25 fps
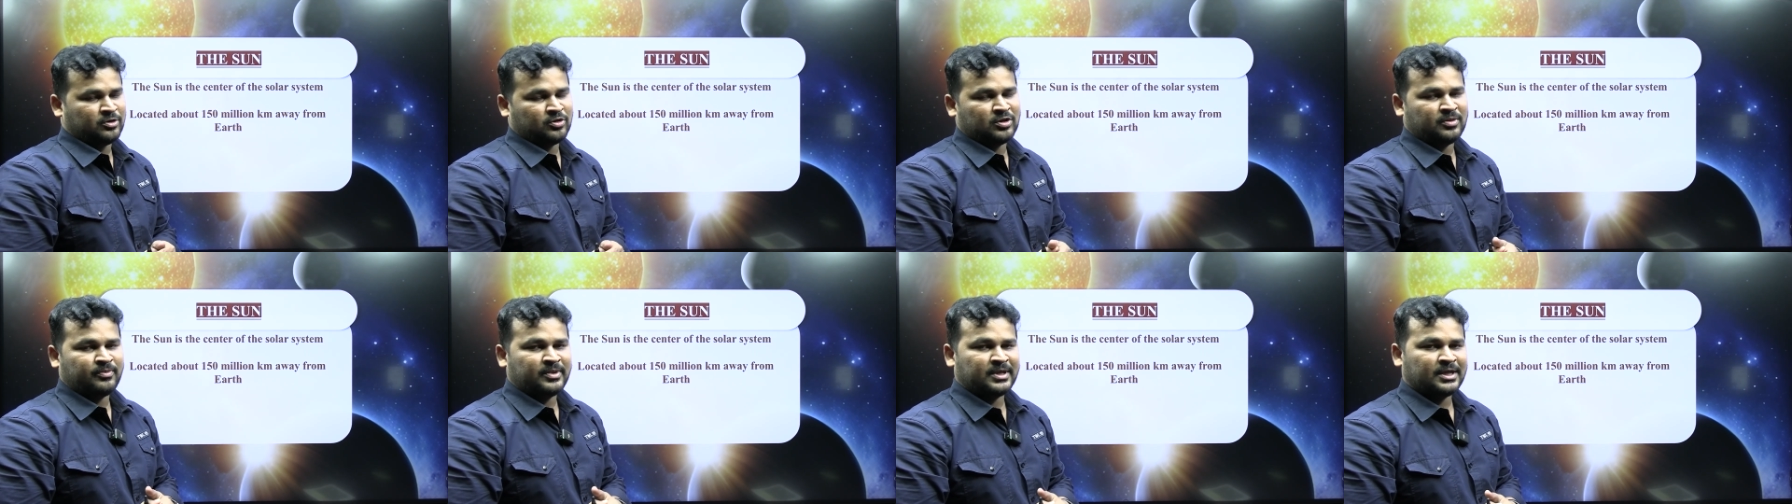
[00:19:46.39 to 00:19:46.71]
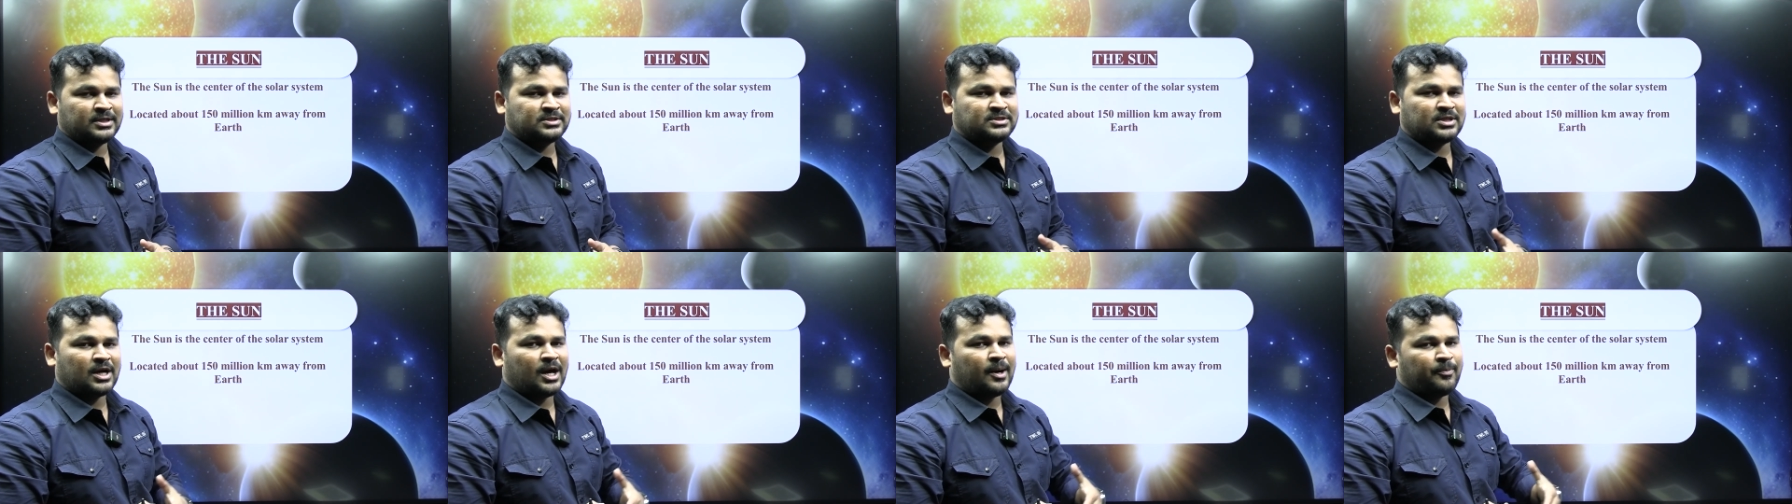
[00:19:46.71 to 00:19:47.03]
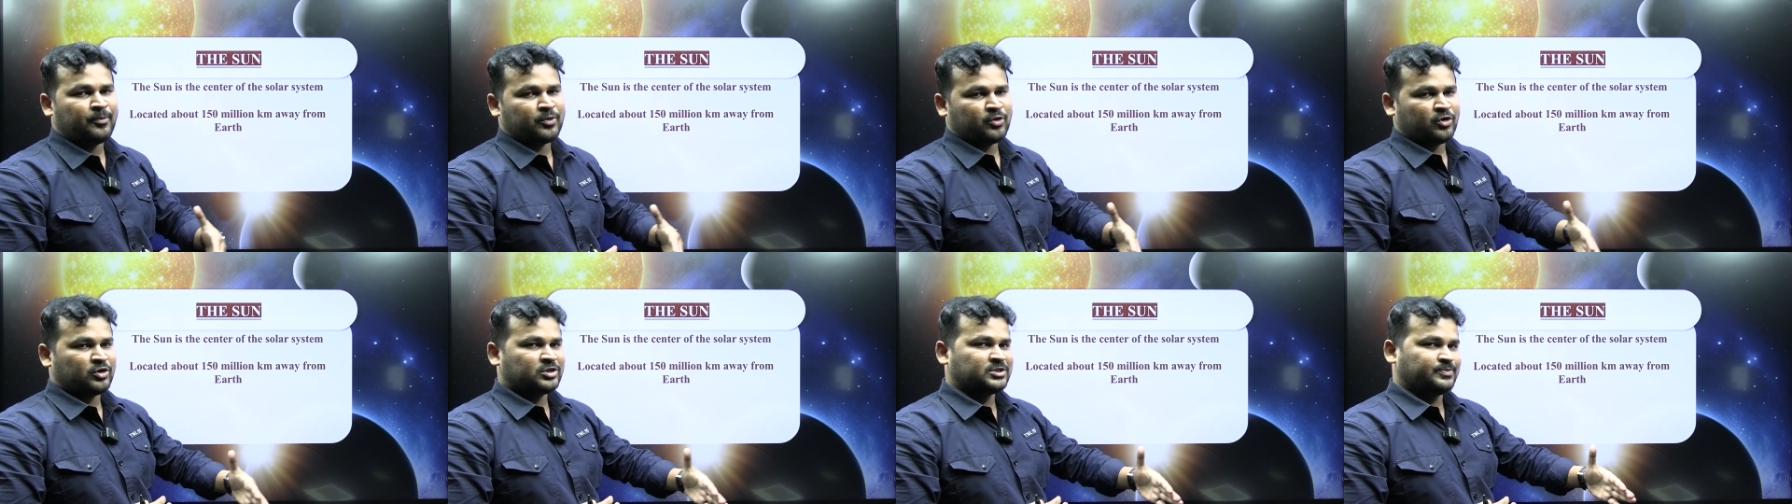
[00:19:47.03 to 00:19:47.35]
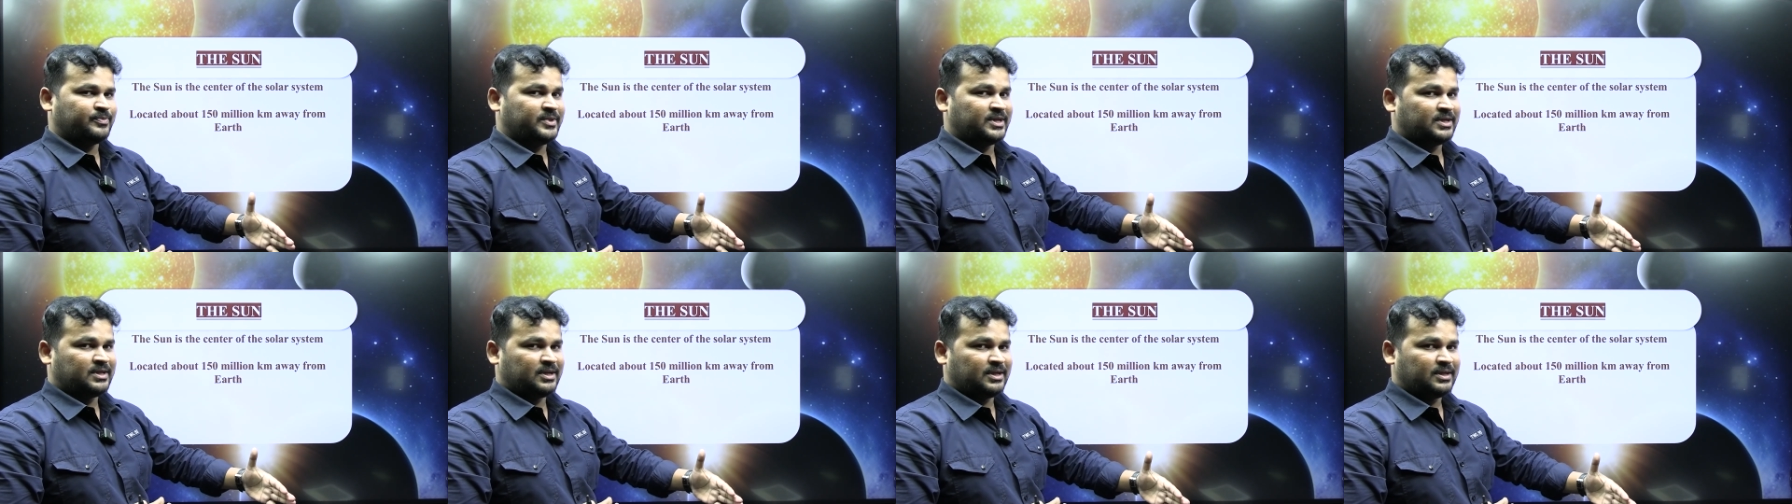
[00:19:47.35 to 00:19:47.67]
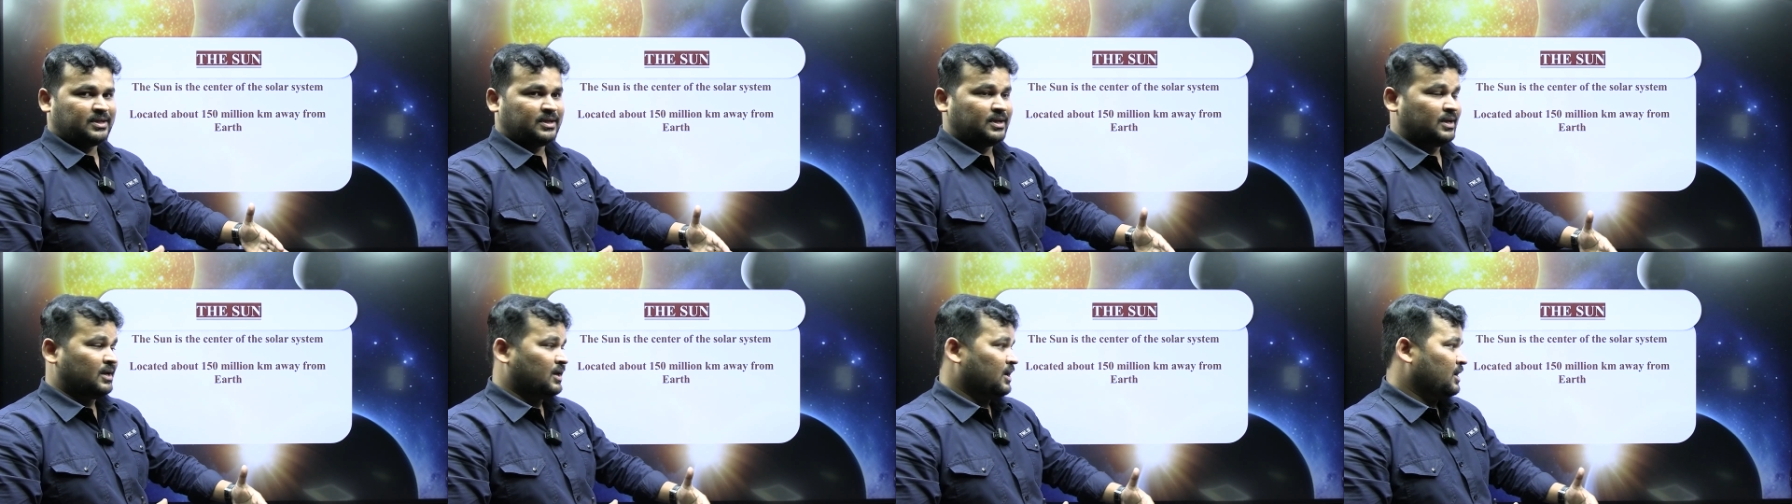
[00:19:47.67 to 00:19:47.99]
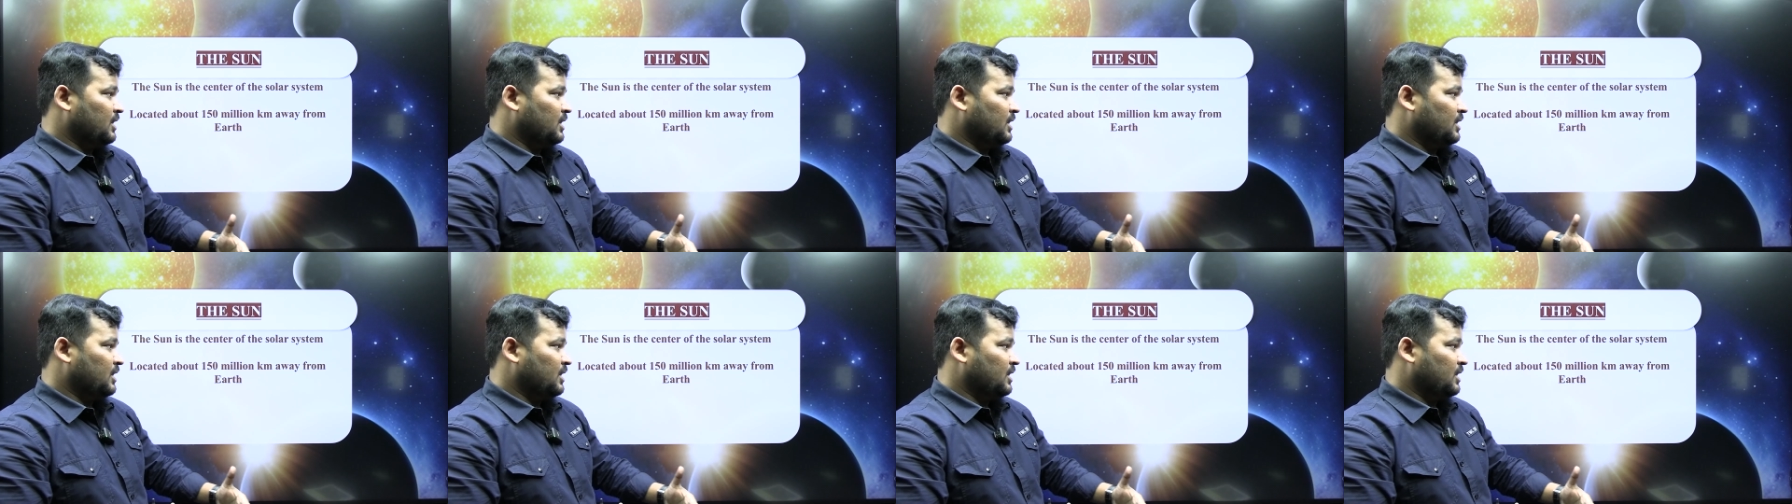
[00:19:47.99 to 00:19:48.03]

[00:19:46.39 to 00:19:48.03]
kilometers approximately.